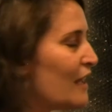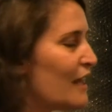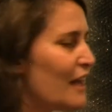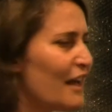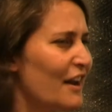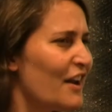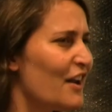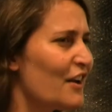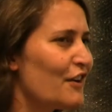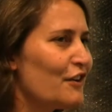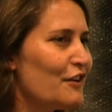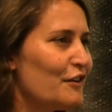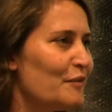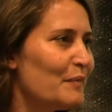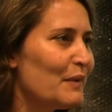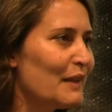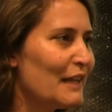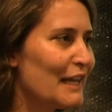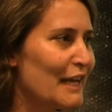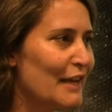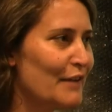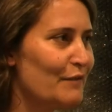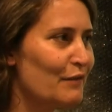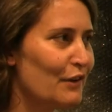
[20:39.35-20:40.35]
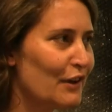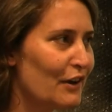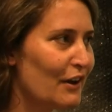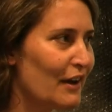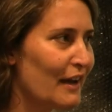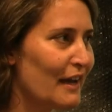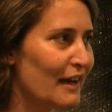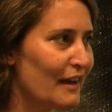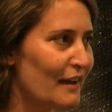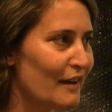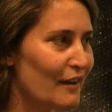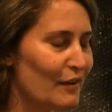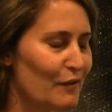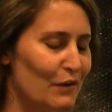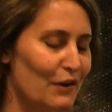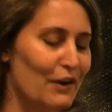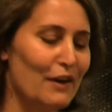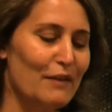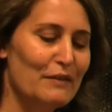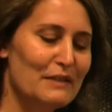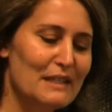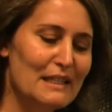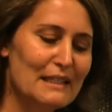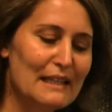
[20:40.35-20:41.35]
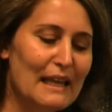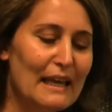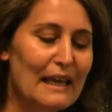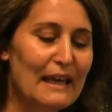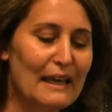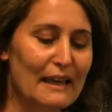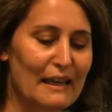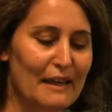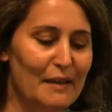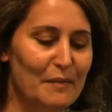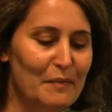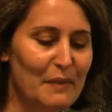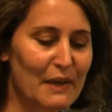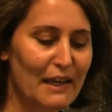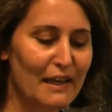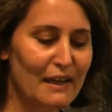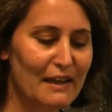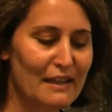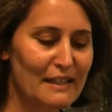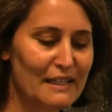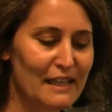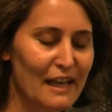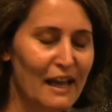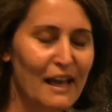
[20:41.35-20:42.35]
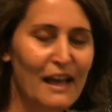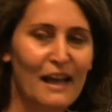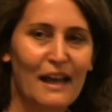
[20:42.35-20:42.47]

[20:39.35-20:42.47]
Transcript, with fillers: and I couldn't believe what I was seeing, because